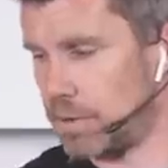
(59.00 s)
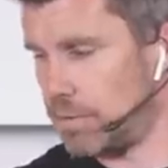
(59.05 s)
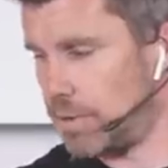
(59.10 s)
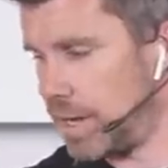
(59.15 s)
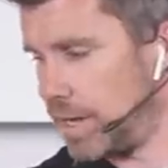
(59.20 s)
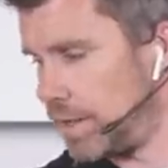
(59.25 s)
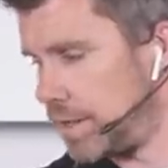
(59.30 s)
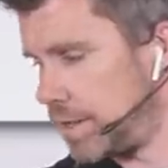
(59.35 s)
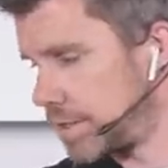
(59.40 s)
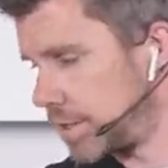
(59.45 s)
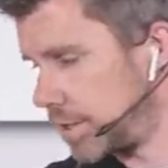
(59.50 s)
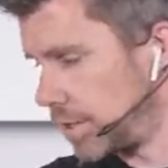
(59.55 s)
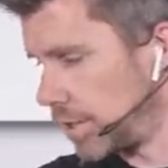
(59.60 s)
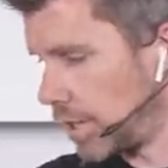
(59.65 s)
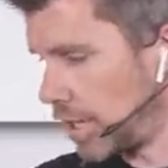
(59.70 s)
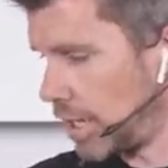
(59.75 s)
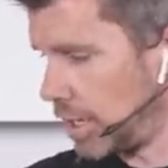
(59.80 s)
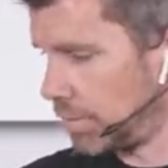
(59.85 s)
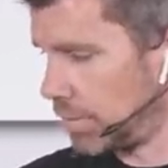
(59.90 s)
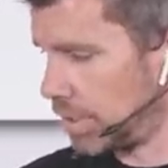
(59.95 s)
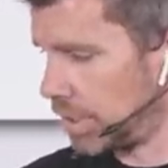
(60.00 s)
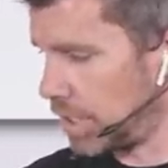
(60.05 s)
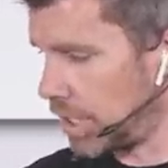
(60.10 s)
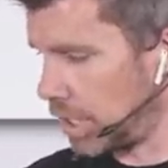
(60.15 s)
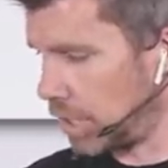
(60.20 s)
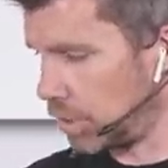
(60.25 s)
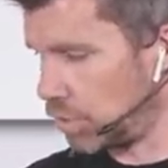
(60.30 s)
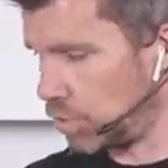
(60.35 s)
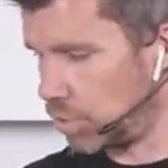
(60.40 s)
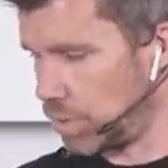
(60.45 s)
the way. That's going to come in a
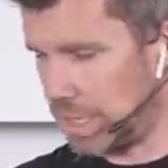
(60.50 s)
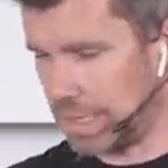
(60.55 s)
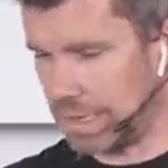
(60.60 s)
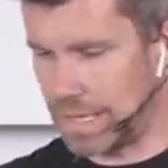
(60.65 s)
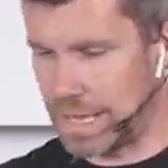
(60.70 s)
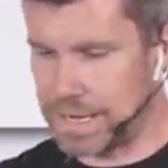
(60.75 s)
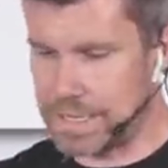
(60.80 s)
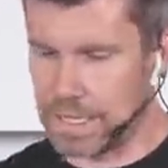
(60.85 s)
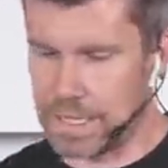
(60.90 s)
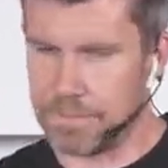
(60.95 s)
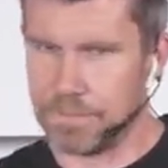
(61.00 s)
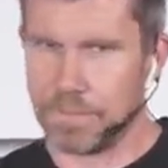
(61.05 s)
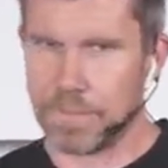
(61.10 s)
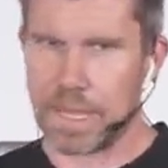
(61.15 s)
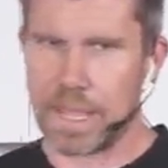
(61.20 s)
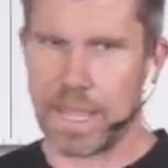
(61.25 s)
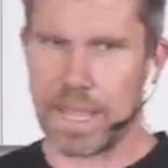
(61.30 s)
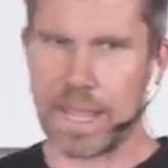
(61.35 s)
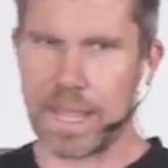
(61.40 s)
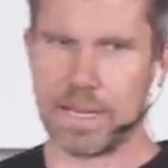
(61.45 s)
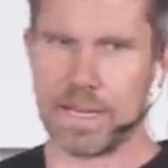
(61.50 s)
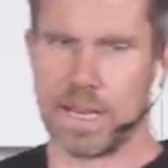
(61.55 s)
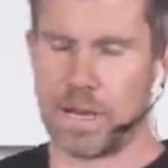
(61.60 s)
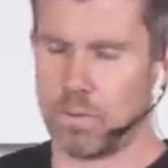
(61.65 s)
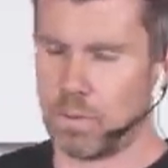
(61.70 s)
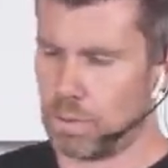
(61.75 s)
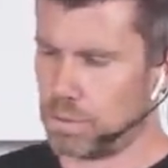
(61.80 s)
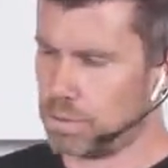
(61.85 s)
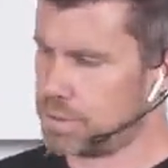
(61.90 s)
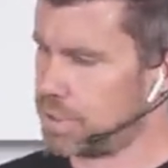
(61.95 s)
little bit later. And
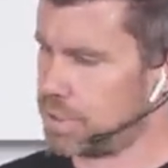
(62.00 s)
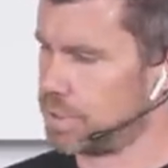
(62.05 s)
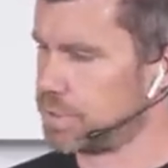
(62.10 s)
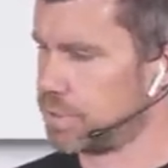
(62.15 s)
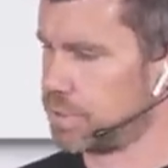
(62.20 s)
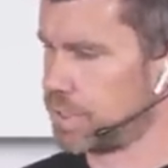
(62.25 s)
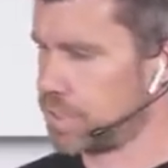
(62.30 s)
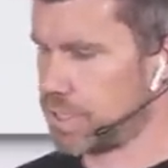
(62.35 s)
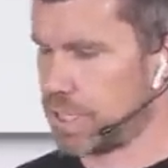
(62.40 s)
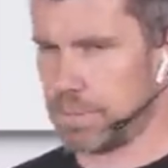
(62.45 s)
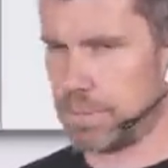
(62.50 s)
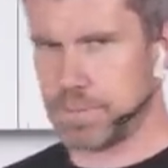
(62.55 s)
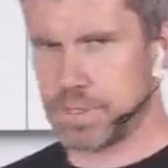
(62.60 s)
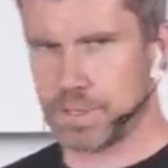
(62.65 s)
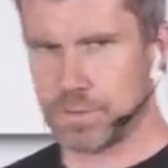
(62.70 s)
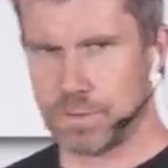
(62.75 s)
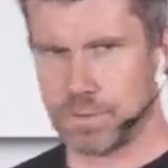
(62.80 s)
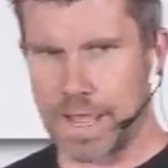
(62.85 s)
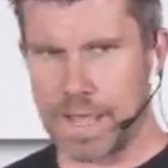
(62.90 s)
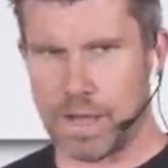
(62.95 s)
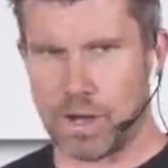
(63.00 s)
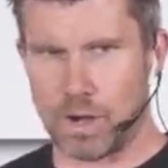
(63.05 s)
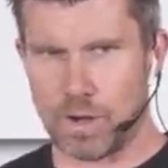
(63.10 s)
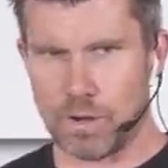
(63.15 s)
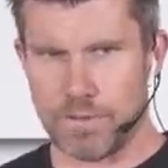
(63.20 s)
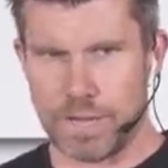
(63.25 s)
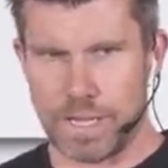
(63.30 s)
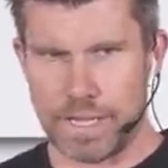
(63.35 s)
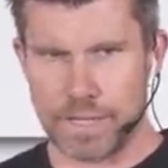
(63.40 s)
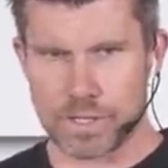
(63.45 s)
what we'll do is we'll just jump to our
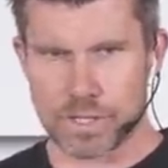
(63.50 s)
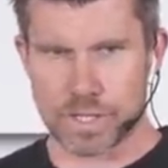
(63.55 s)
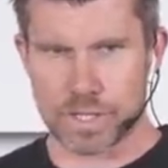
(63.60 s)
overhead